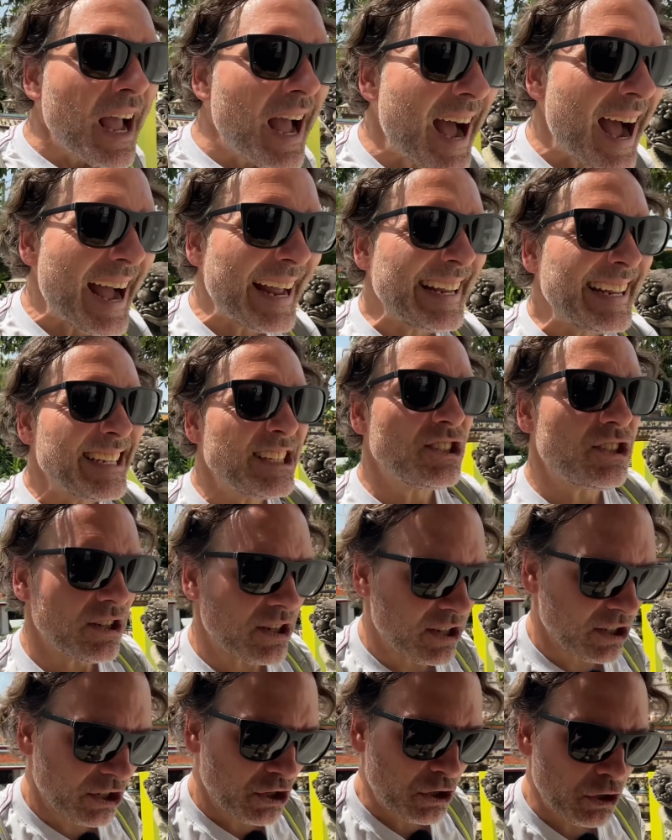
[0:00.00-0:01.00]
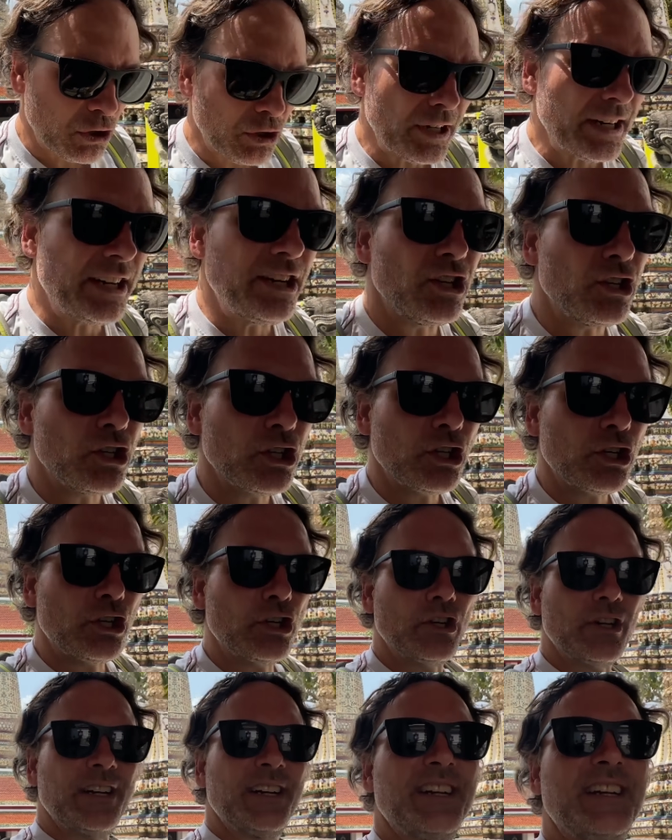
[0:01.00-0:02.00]
I guess, a
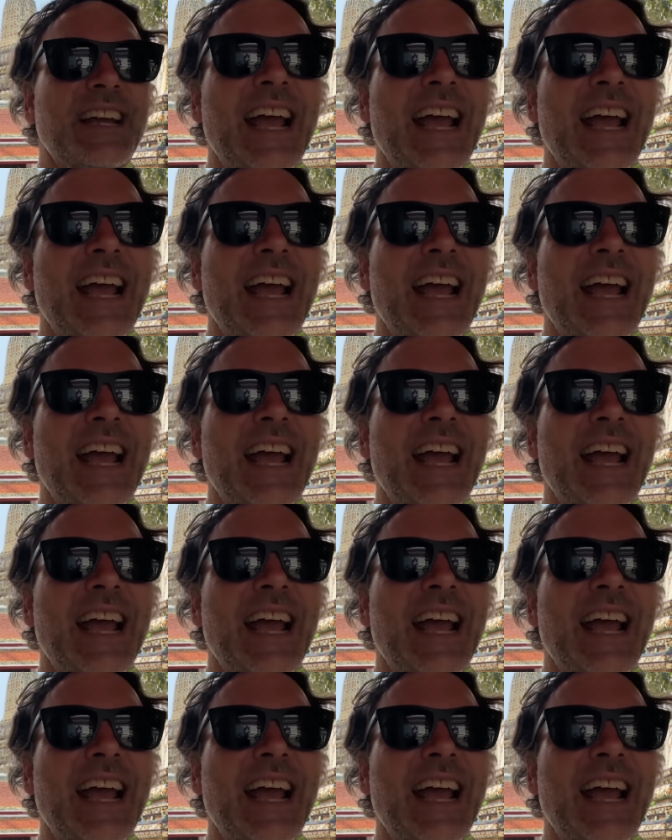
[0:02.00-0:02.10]
good